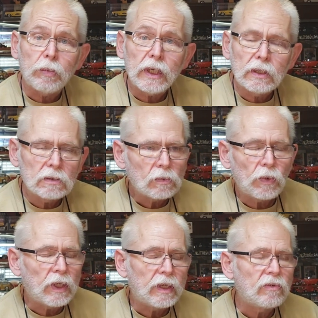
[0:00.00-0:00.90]
me,
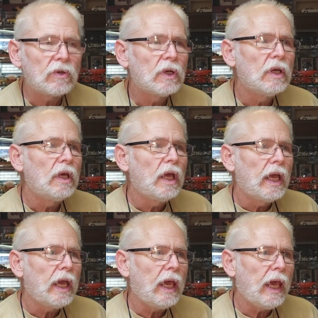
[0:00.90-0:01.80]
whatever,
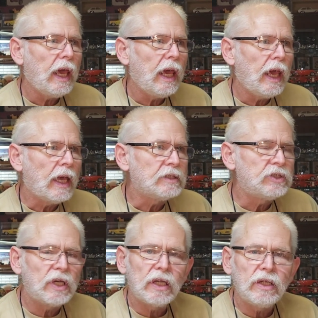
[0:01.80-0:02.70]
and
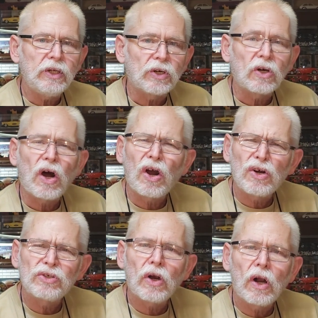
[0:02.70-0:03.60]
said your
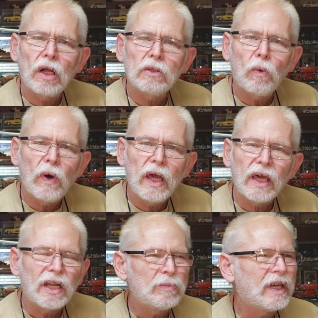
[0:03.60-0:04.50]
cars are on the way.
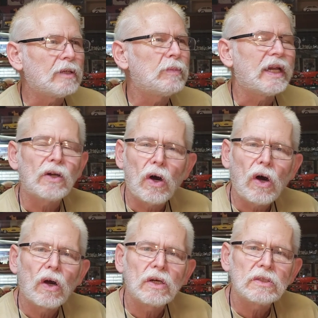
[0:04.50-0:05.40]
And I'm like, my
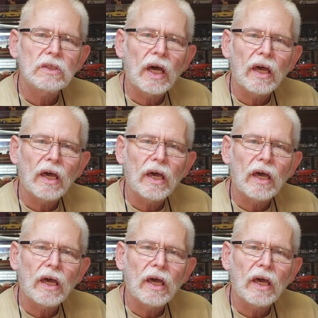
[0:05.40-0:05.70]
cars?